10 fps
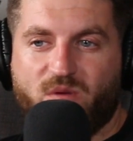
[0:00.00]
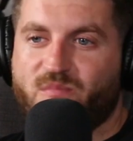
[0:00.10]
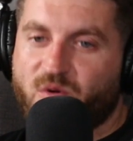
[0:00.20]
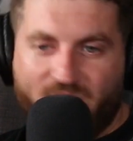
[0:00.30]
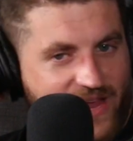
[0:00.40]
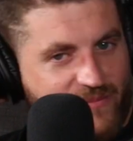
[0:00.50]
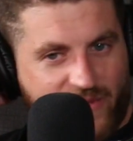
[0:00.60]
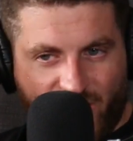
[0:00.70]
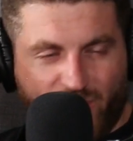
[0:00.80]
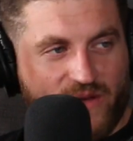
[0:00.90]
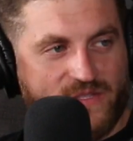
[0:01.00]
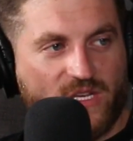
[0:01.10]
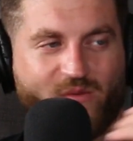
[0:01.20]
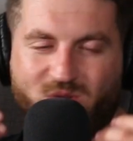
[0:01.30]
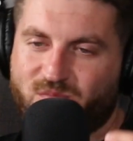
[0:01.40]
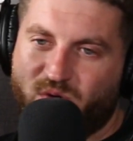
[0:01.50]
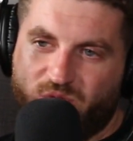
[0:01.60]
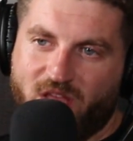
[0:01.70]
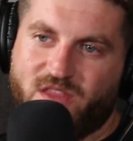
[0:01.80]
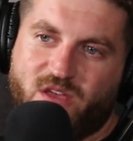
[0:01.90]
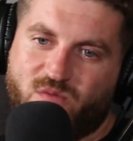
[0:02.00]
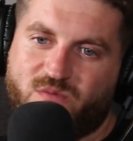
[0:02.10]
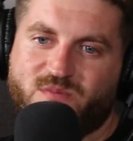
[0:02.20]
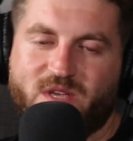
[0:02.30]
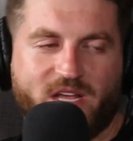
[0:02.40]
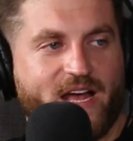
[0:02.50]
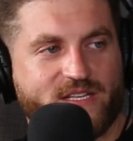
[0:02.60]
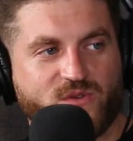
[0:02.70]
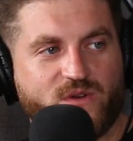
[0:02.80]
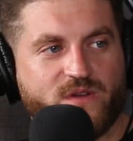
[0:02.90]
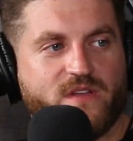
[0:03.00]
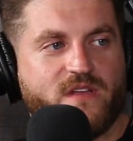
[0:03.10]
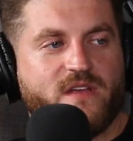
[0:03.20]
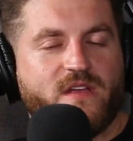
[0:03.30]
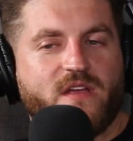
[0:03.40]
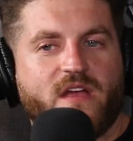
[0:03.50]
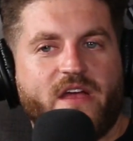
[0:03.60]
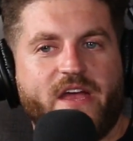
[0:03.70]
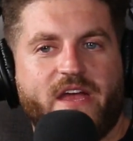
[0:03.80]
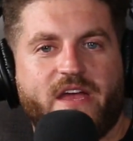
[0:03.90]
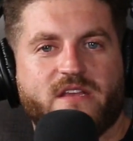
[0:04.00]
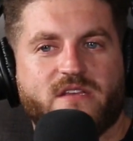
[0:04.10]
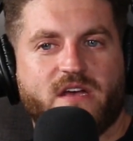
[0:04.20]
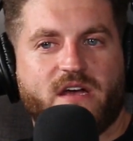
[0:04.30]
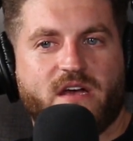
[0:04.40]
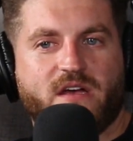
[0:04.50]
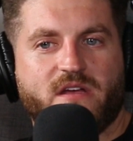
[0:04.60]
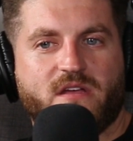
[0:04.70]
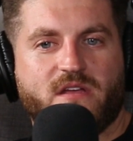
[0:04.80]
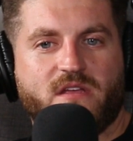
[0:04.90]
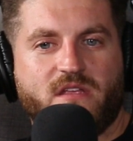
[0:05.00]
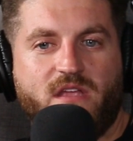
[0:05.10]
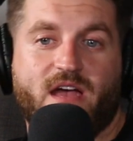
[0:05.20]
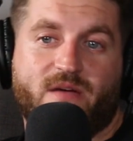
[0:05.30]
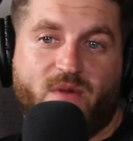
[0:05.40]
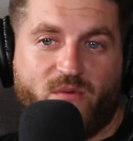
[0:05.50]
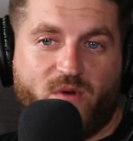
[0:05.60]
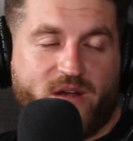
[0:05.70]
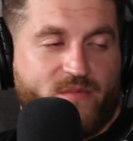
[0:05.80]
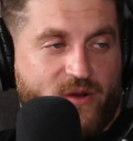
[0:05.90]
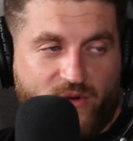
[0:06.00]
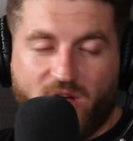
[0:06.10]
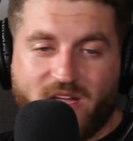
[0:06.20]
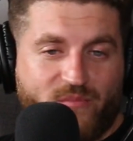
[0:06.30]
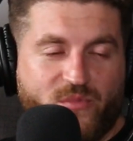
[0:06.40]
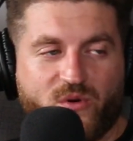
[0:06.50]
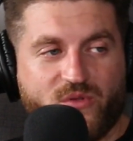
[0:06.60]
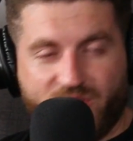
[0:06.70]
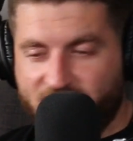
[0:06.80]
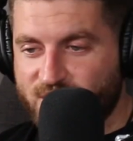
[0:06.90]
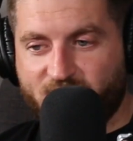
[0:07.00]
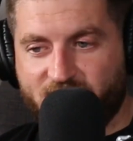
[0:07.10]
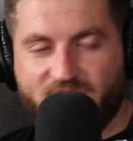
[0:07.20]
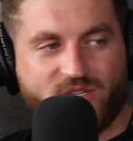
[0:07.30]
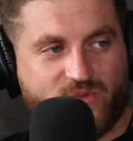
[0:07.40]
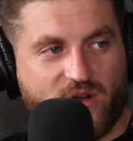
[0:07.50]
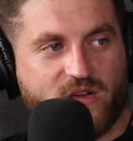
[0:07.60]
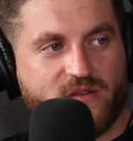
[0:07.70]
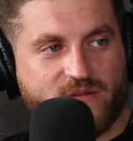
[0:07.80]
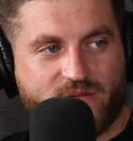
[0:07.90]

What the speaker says: We both had earmuffs on. We both thought the other one was being an asshole. And yeah, am I right? Am I wrong? I'm both. He's right and he's wrong.